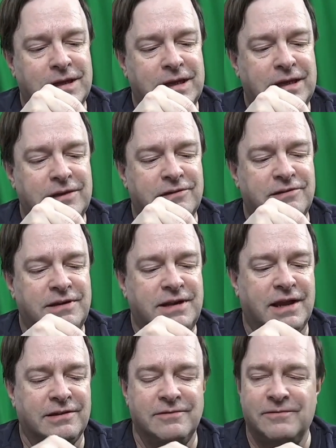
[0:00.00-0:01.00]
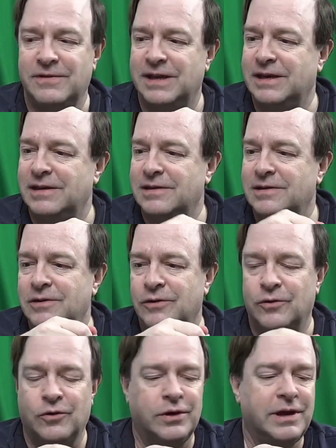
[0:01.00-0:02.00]
It just doesn't fit,
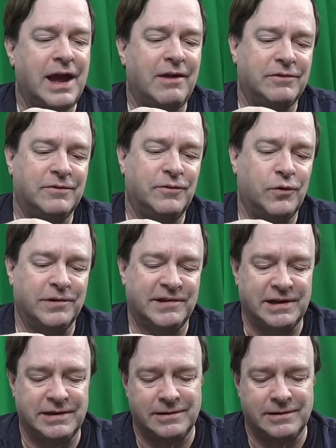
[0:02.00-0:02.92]
or you have to force it.